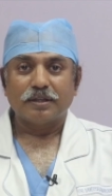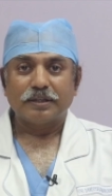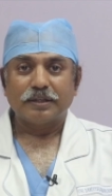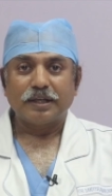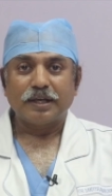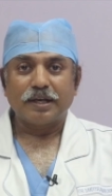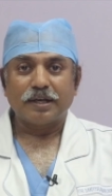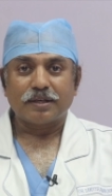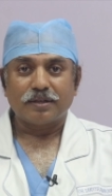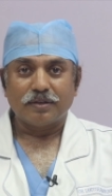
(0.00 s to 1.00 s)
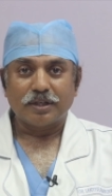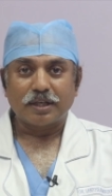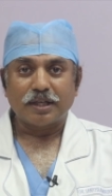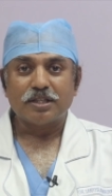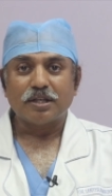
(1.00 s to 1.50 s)
They are like
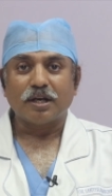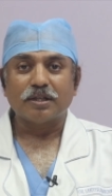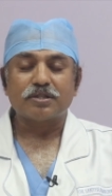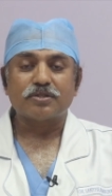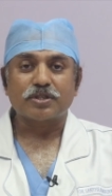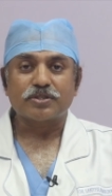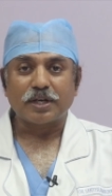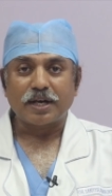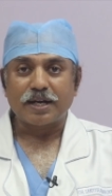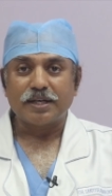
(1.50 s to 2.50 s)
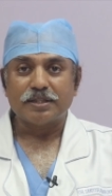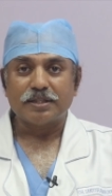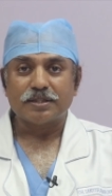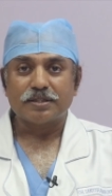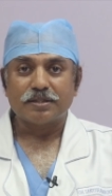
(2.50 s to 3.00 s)
any other structural heart
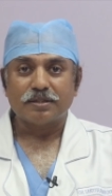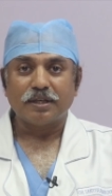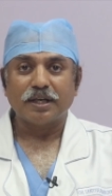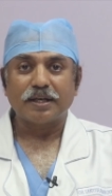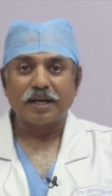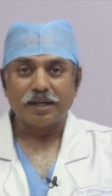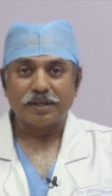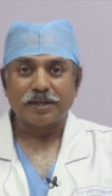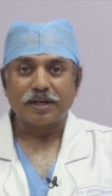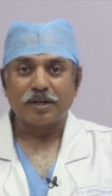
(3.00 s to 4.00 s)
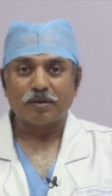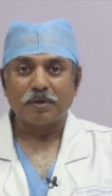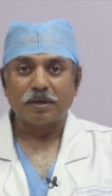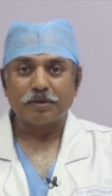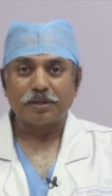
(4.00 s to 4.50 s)
disease like dilated
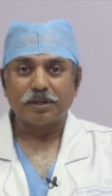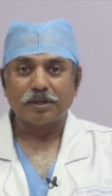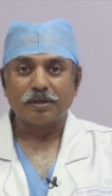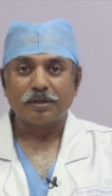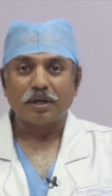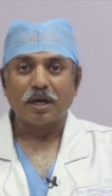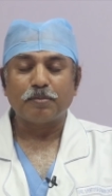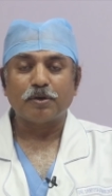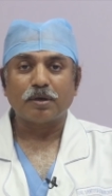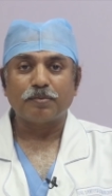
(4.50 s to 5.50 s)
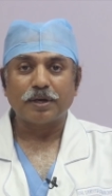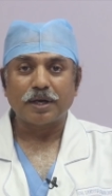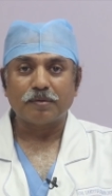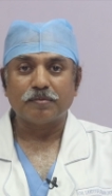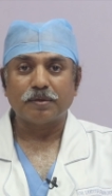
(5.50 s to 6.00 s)
cardiomyopathy, hypertrophic
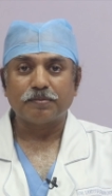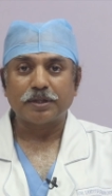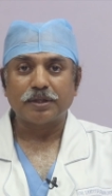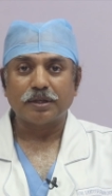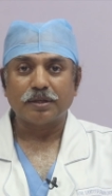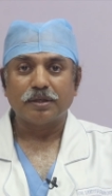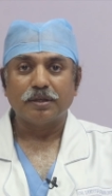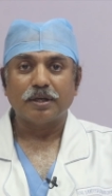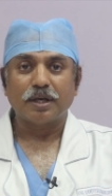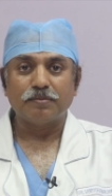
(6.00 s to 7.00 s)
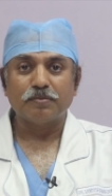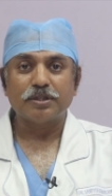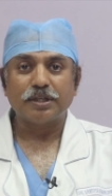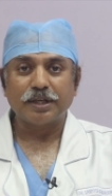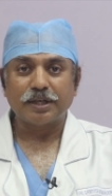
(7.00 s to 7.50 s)
cardiomyopathy,
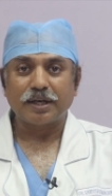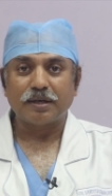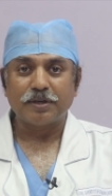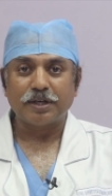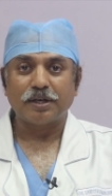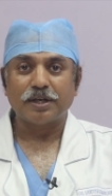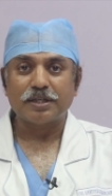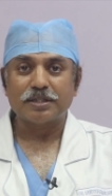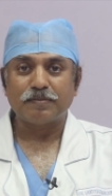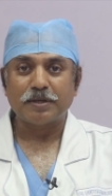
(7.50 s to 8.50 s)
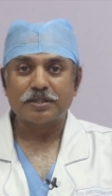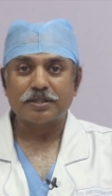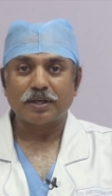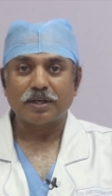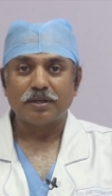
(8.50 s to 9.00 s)
arrhythmogenic right ventricular
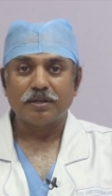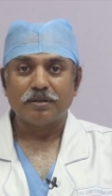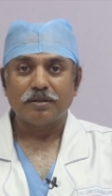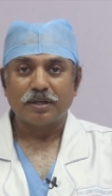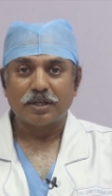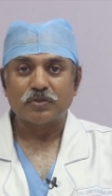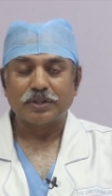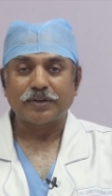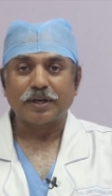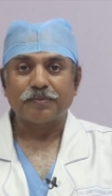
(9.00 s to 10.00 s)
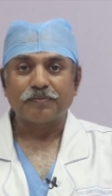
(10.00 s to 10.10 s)
dysplasia, etc.